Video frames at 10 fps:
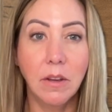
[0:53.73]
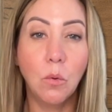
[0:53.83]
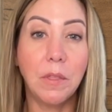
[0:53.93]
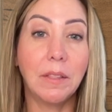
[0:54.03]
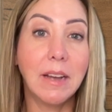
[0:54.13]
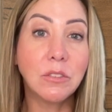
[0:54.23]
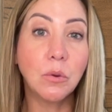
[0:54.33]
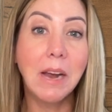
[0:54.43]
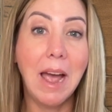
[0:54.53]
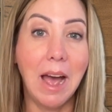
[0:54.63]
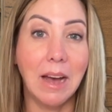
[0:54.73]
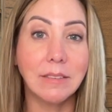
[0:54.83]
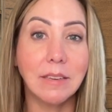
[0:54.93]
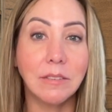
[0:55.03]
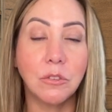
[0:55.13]
What the lessor
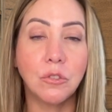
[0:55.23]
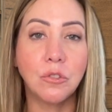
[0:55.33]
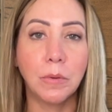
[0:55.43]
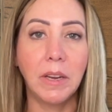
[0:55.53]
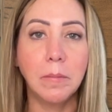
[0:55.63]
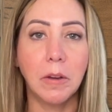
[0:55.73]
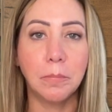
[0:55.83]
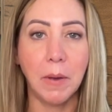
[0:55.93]
has is a stream of